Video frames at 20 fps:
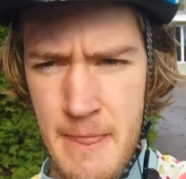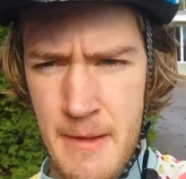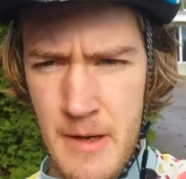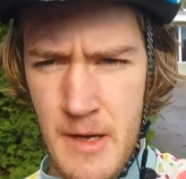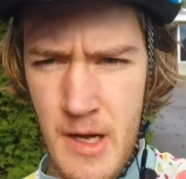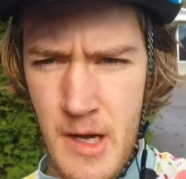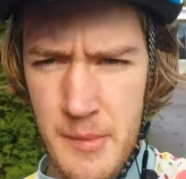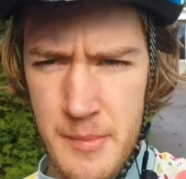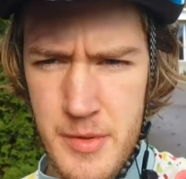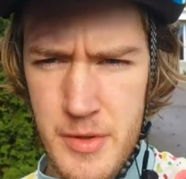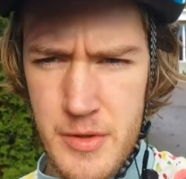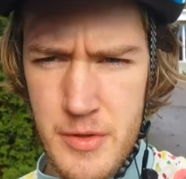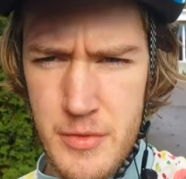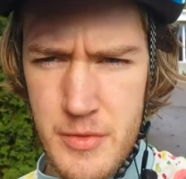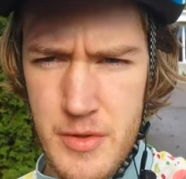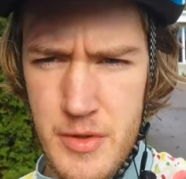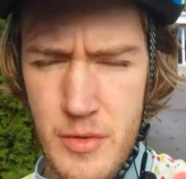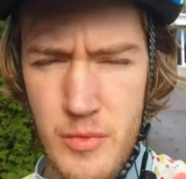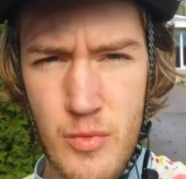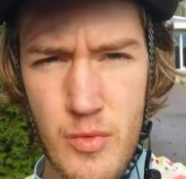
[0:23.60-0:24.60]
I'll be
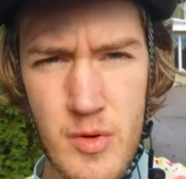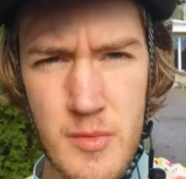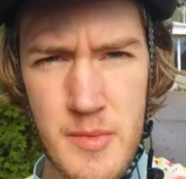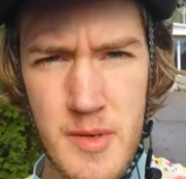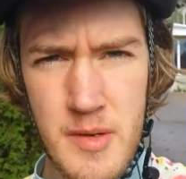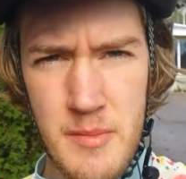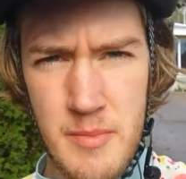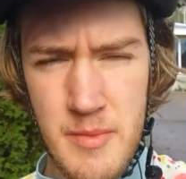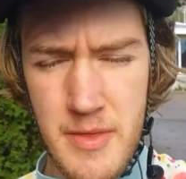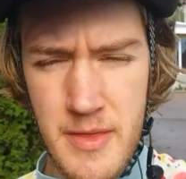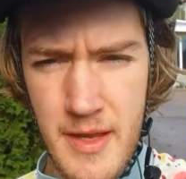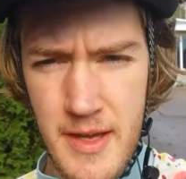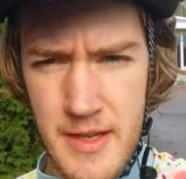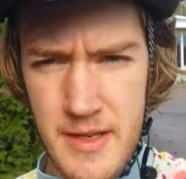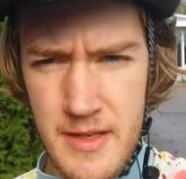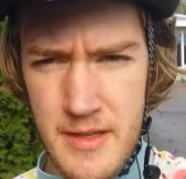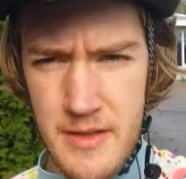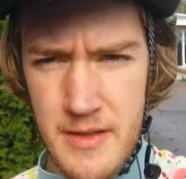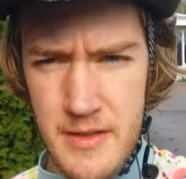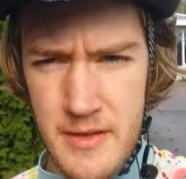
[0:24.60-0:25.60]
doing a warm-up
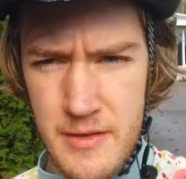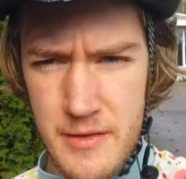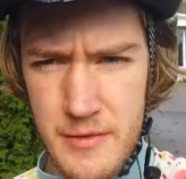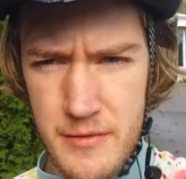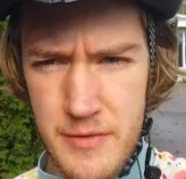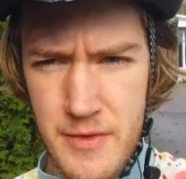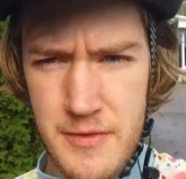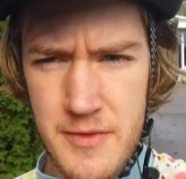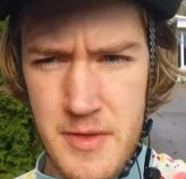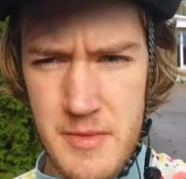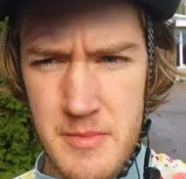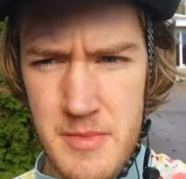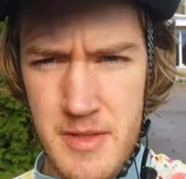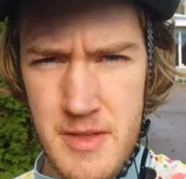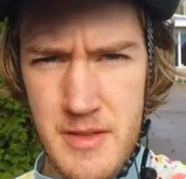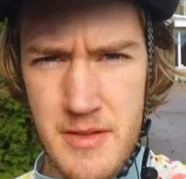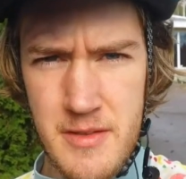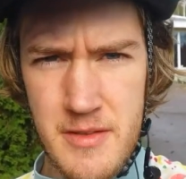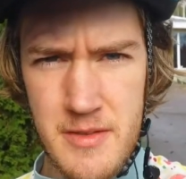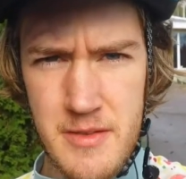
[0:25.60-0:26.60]
that is 15
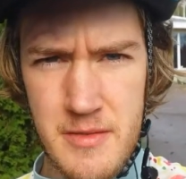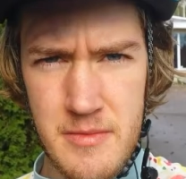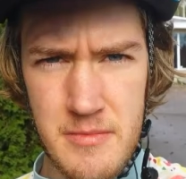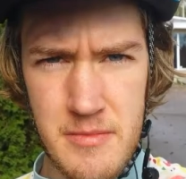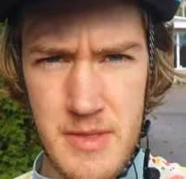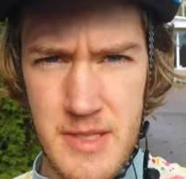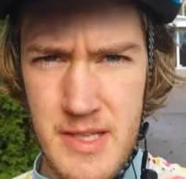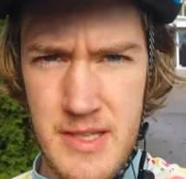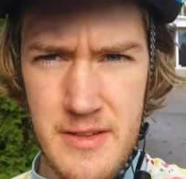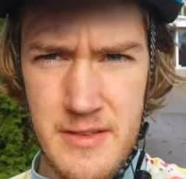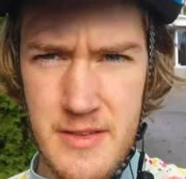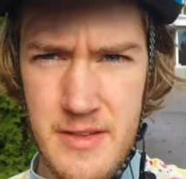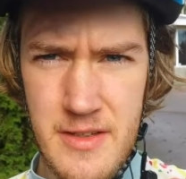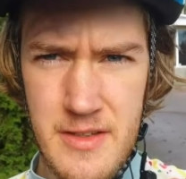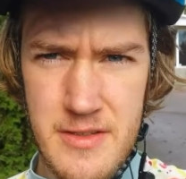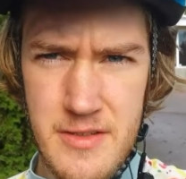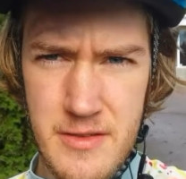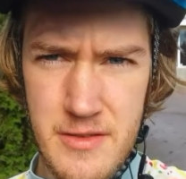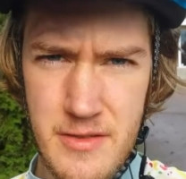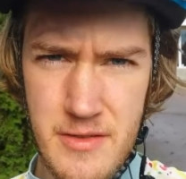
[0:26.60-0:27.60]
minutes easy,
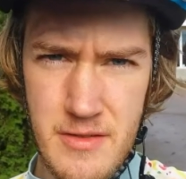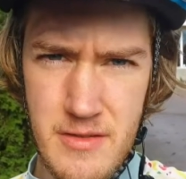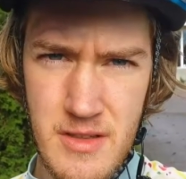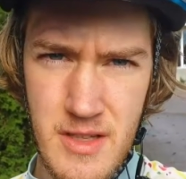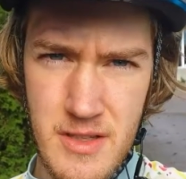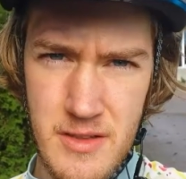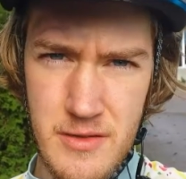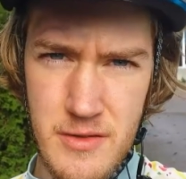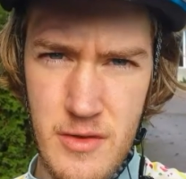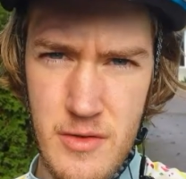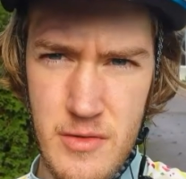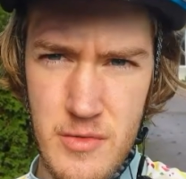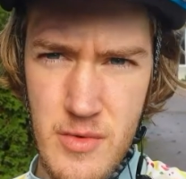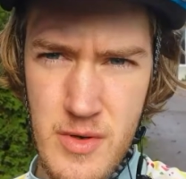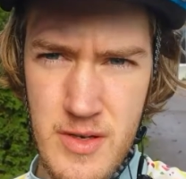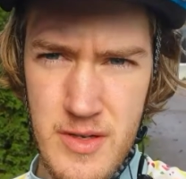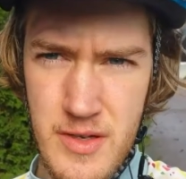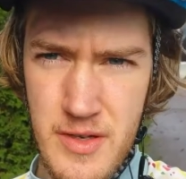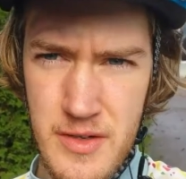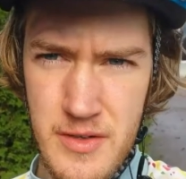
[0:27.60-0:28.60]
just like zone
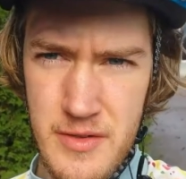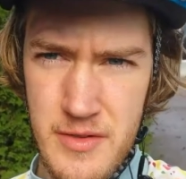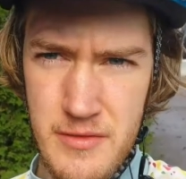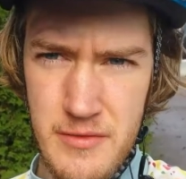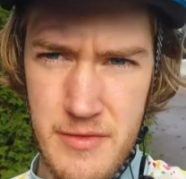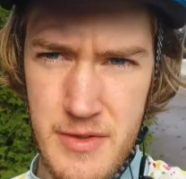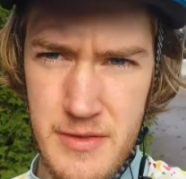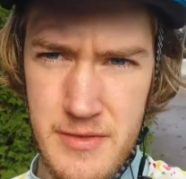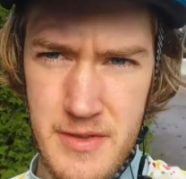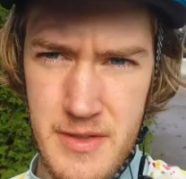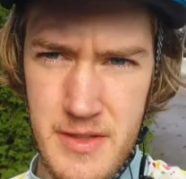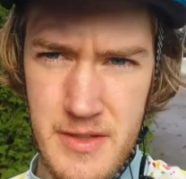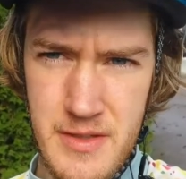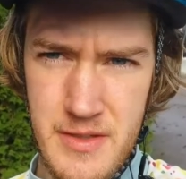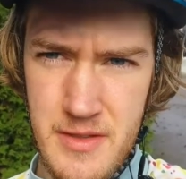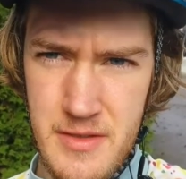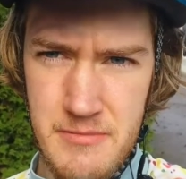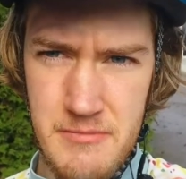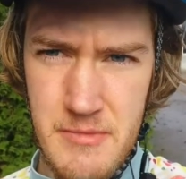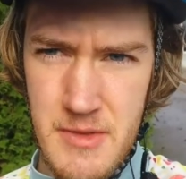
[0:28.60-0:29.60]
150
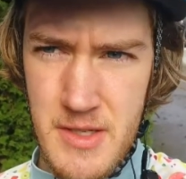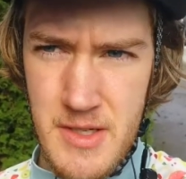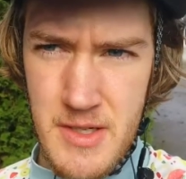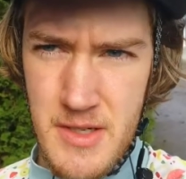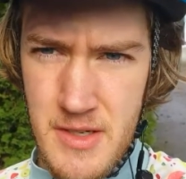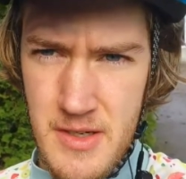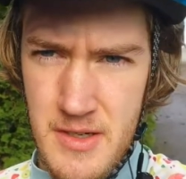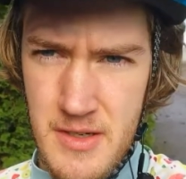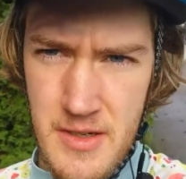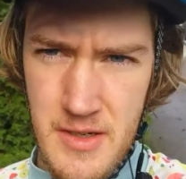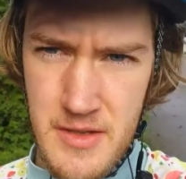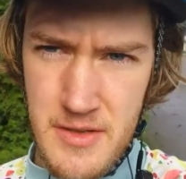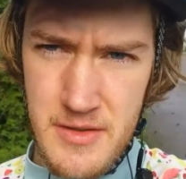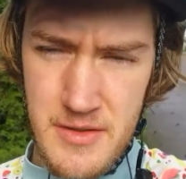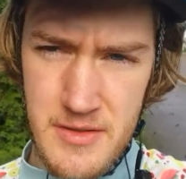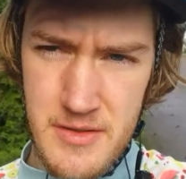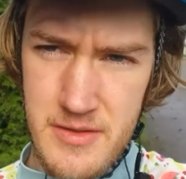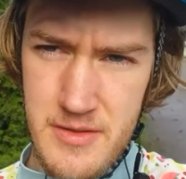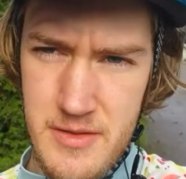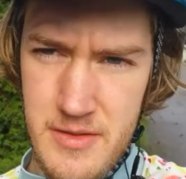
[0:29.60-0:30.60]
to
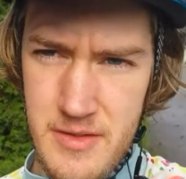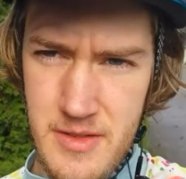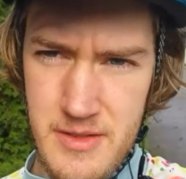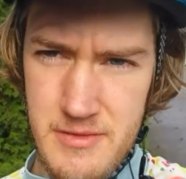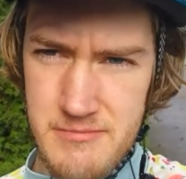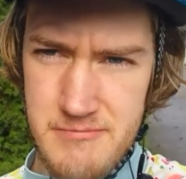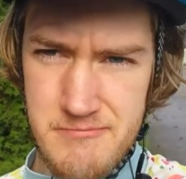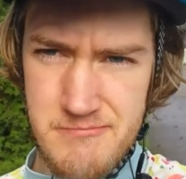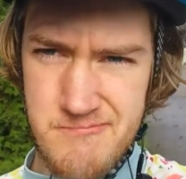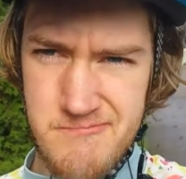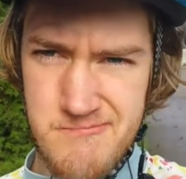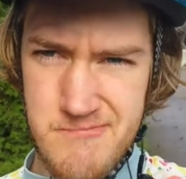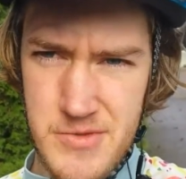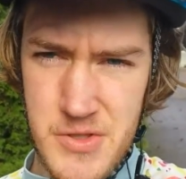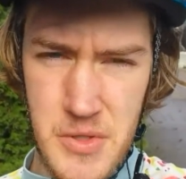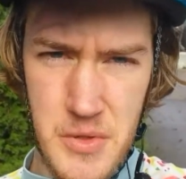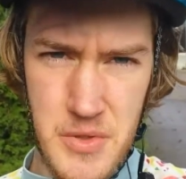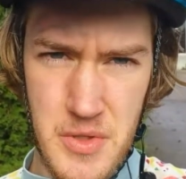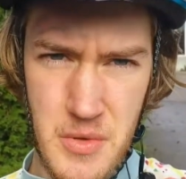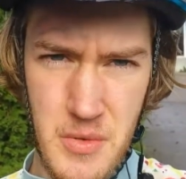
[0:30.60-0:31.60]
100 or like
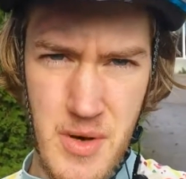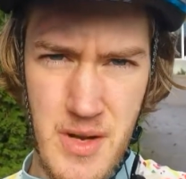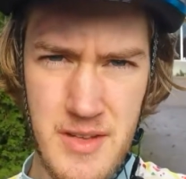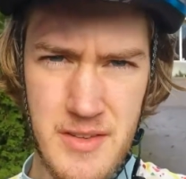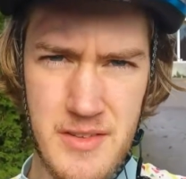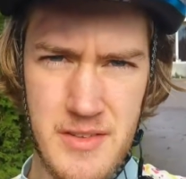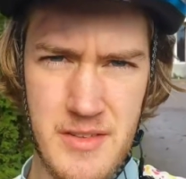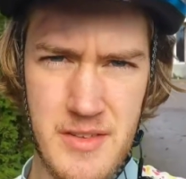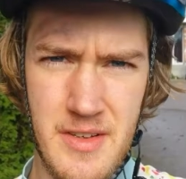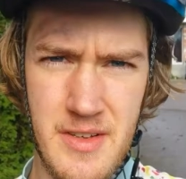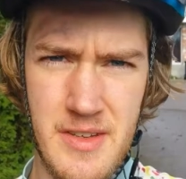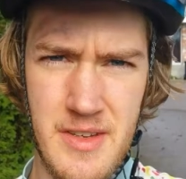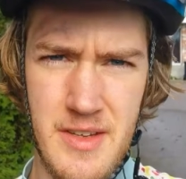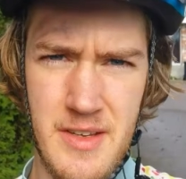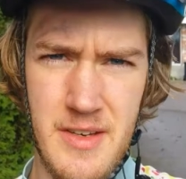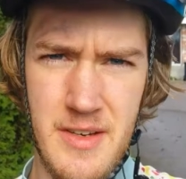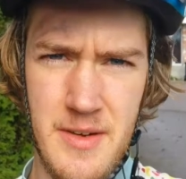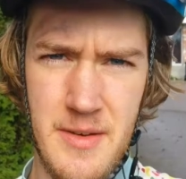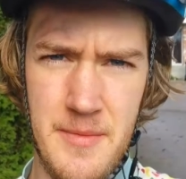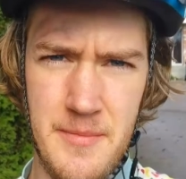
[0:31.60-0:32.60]
200 watts, and
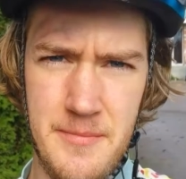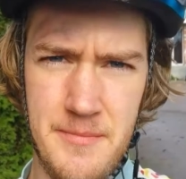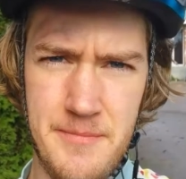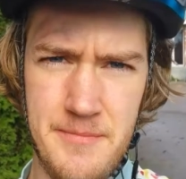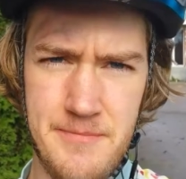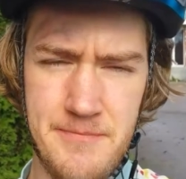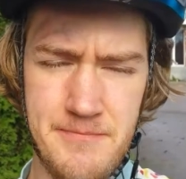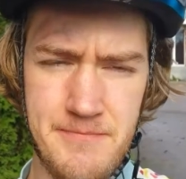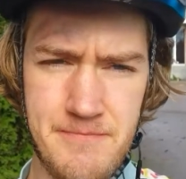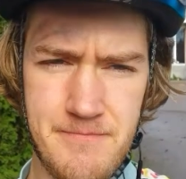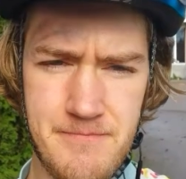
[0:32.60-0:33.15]
then